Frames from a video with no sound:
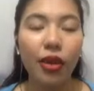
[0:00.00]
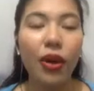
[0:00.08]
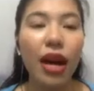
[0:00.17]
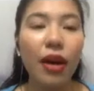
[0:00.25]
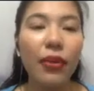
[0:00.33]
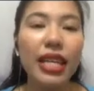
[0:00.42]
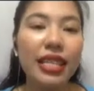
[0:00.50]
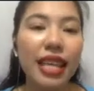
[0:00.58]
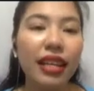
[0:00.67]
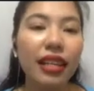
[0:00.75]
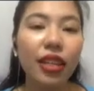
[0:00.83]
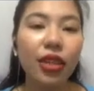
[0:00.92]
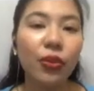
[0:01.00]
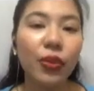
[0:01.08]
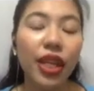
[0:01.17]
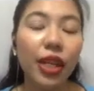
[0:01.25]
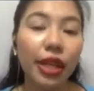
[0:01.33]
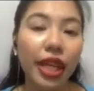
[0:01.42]
how exactly do
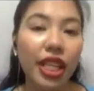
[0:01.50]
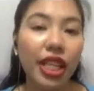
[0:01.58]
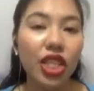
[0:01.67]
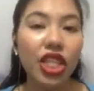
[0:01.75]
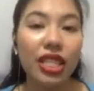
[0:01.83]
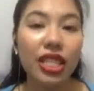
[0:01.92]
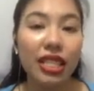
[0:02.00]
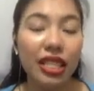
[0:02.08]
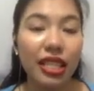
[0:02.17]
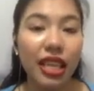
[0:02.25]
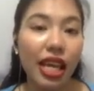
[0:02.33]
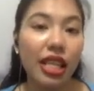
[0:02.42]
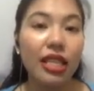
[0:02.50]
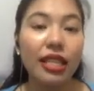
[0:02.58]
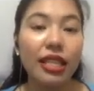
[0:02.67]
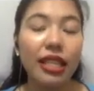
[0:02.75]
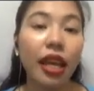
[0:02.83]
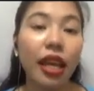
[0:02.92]
we arrange the
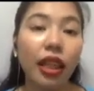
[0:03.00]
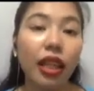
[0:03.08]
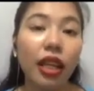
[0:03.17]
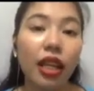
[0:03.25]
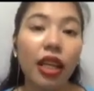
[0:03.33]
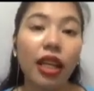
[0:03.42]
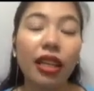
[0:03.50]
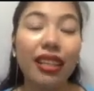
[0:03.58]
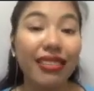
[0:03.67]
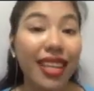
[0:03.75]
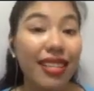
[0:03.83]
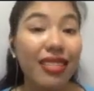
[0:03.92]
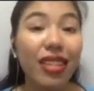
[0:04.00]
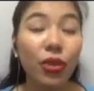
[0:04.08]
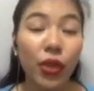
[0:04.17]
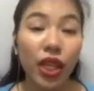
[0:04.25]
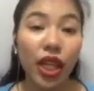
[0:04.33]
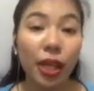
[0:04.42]
details in the text
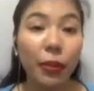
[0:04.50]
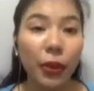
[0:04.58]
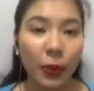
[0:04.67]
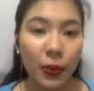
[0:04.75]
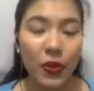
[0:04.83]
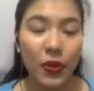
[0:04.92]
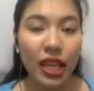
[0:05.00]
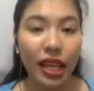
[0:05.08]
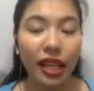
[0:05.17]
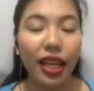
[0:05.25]
that we are producing?